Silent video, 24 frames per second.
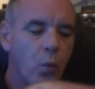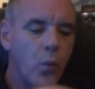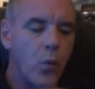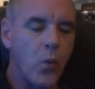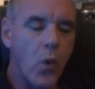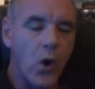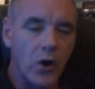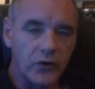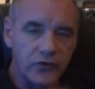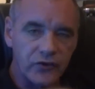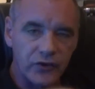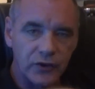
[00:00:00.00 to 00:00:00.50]

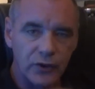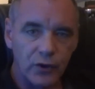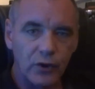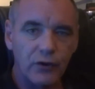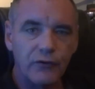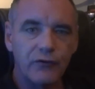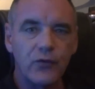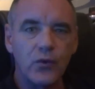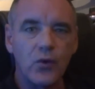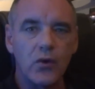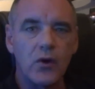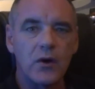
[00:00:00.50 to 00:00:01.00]
what to look
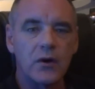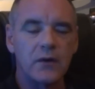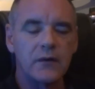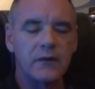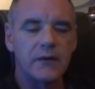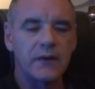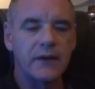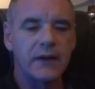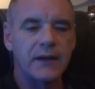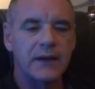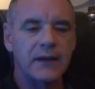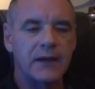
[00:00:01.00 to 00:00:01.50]
for
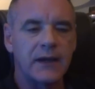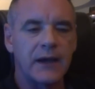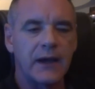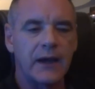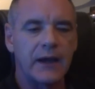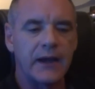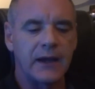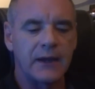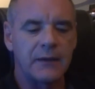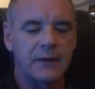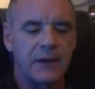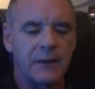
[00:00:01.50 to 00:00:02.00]
uh,
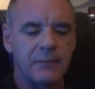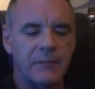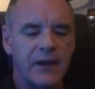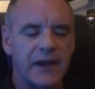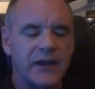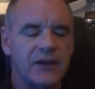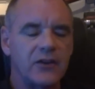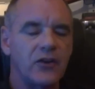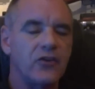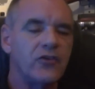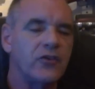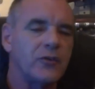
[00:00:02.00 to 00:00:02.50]
and, and,
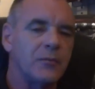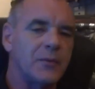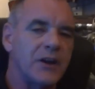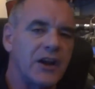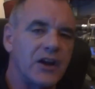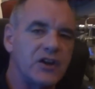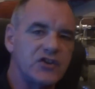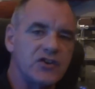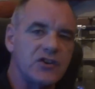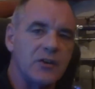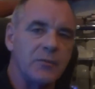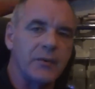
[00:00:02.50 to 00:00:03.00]
make a
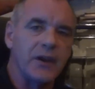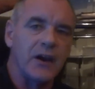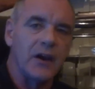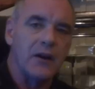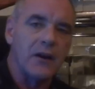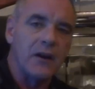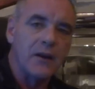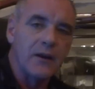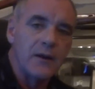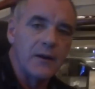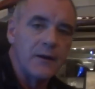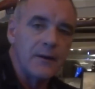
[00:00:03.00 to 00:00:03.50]
determination about
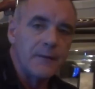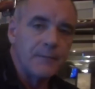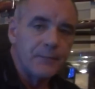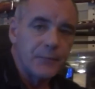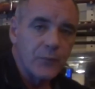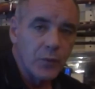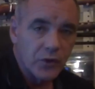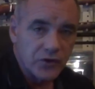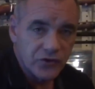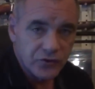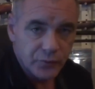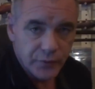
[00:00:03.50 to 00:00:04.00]

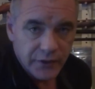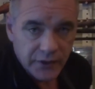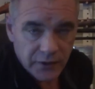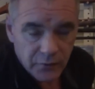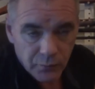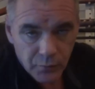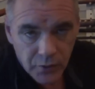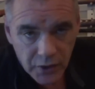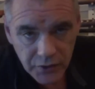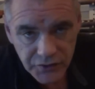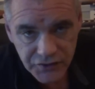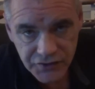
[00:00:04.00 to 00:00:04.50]
what's real
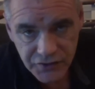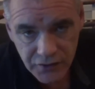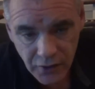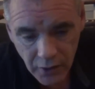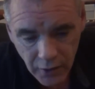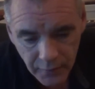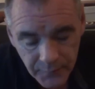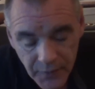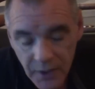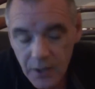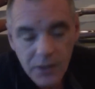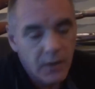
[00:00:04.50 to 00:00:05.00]
and what's
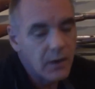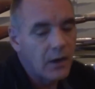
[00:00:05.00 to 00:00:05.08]
not.